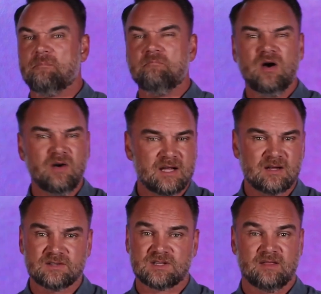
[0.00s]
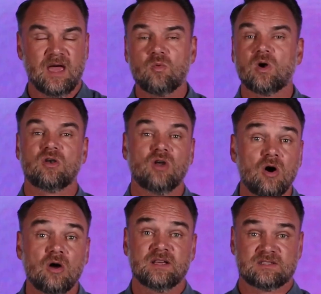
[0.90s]
the miracles and they were
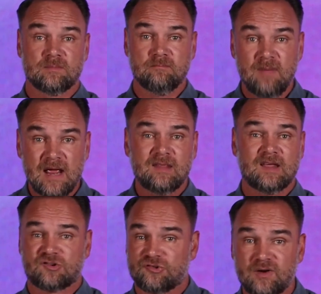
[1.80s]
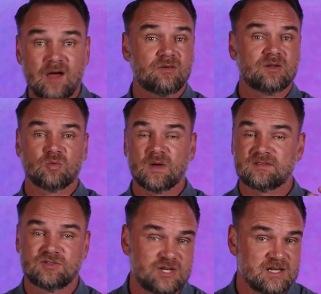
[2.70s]
known as the men that traveled
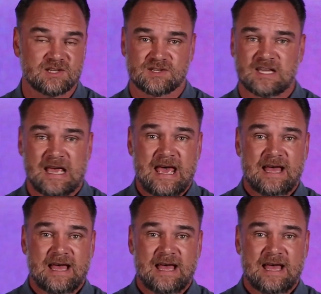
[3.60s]
with Jesus.